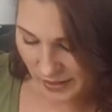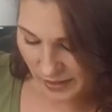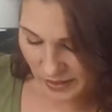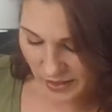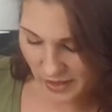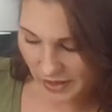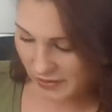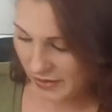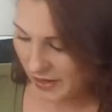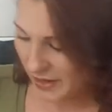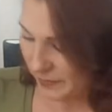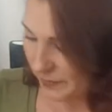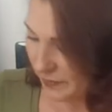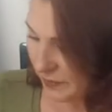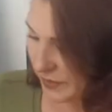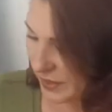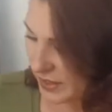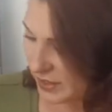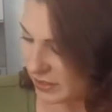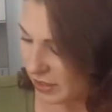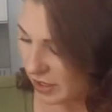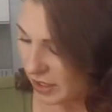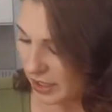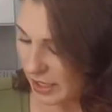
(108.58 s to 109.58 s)
Alright,
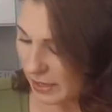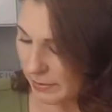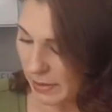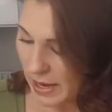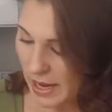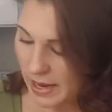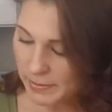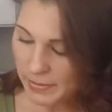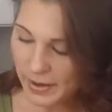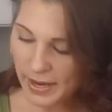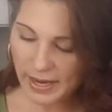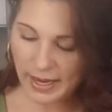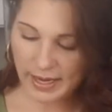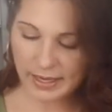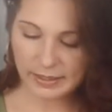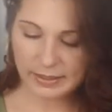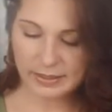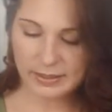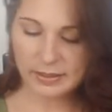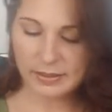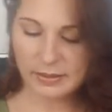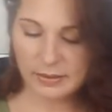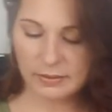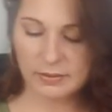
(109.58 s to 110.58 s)
so I got my
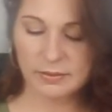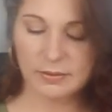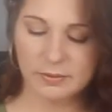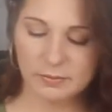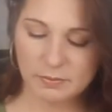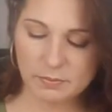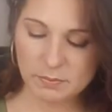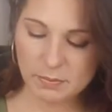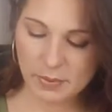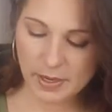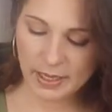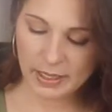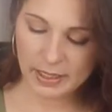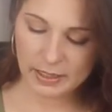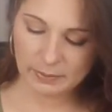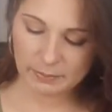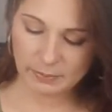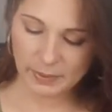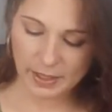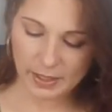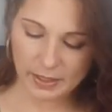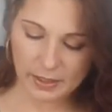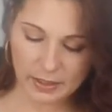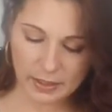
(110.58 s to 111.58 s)
8x8 baking
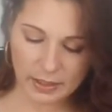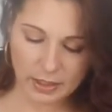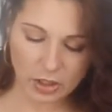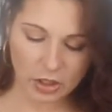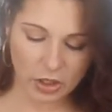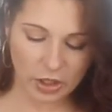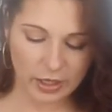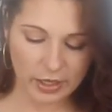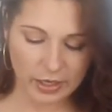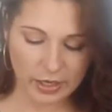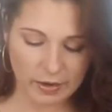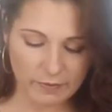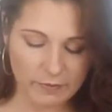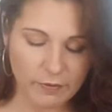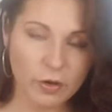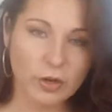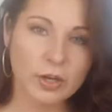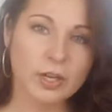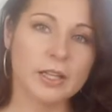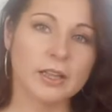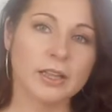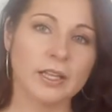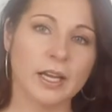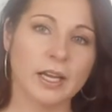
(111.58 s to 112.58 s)
pan here, and I've
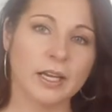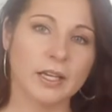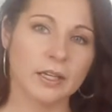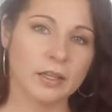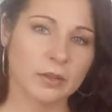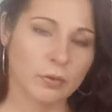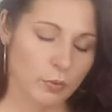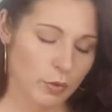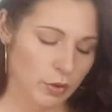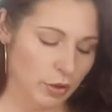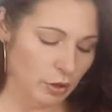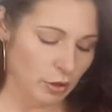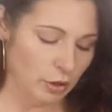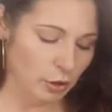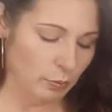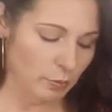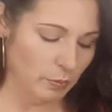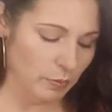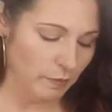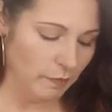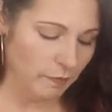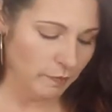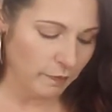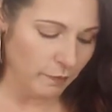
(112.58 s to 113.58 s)
already lined it with
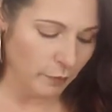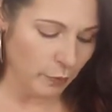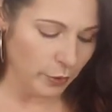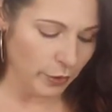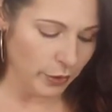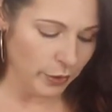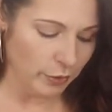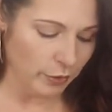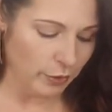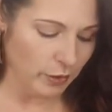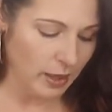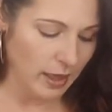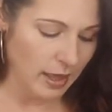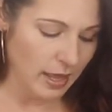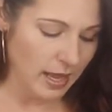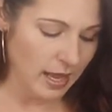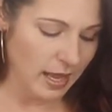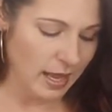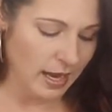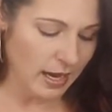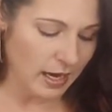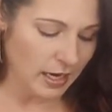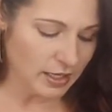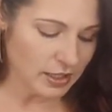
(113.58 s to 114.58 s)
aluminum foil.
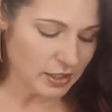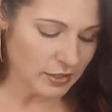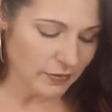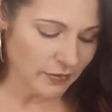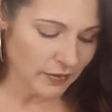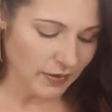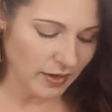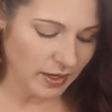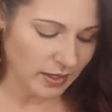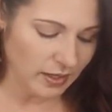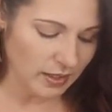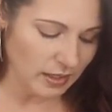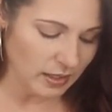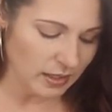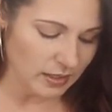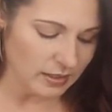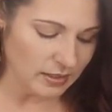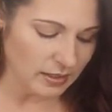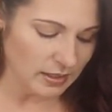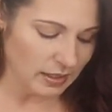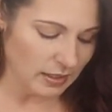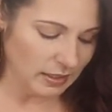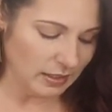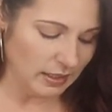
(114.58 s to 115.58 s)
I just find
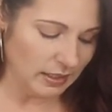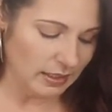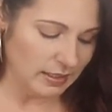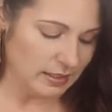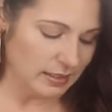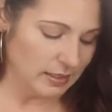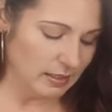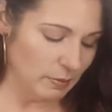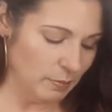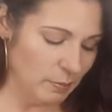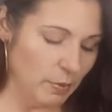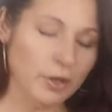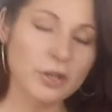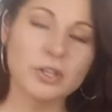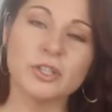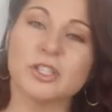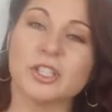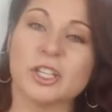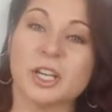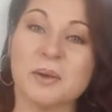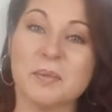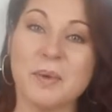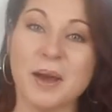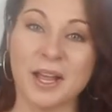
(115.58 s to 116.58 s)
it gets the bars
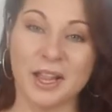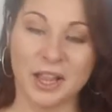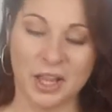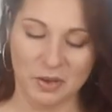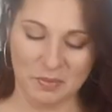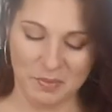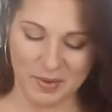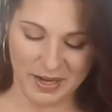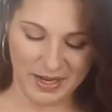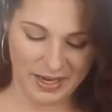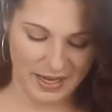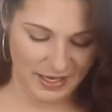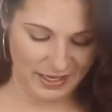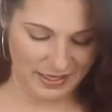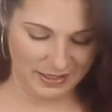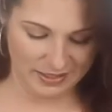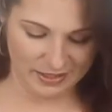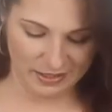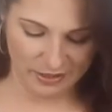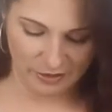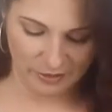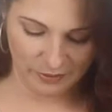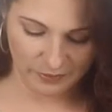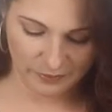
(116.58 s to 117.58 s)
to come out a little bit
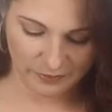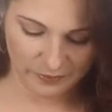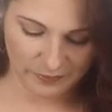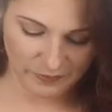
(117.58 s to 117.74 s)
easier.